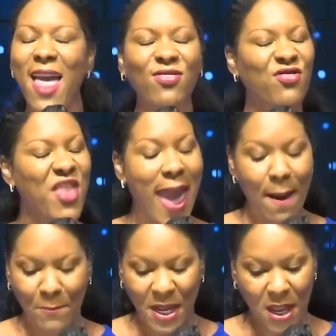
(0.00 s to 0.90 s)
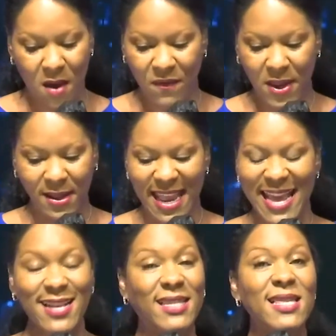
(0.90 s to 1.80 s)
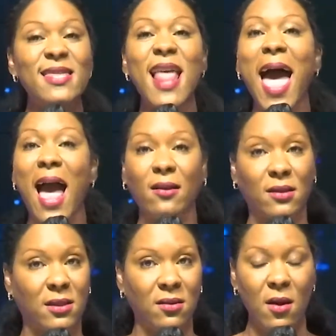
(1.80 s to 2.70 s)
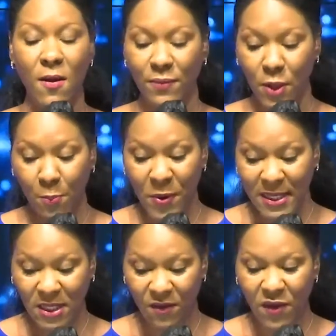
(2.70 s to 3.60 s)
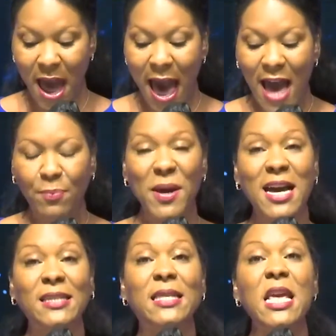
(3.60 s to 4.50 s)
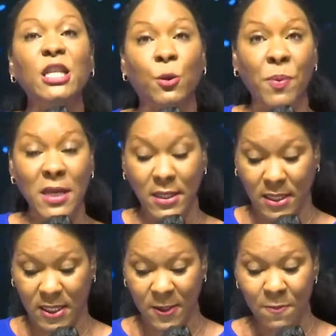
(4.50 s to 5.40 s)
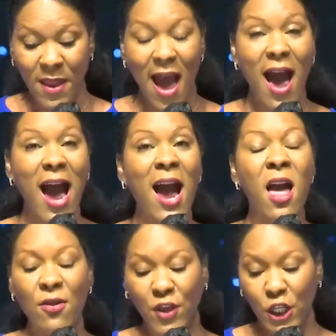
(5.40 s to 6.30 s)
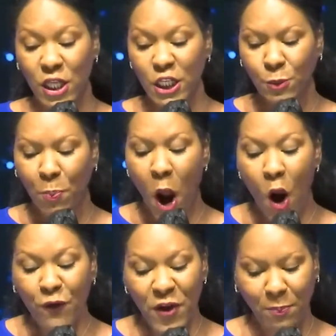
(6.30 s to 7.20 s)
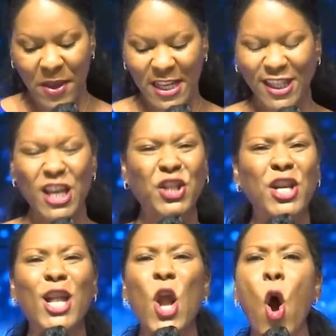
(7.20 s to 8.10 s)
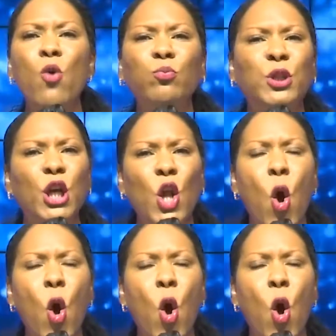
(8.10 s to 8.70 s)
And that, beloved, is not the peace of God, because this peace, this perfect peace, this shalom,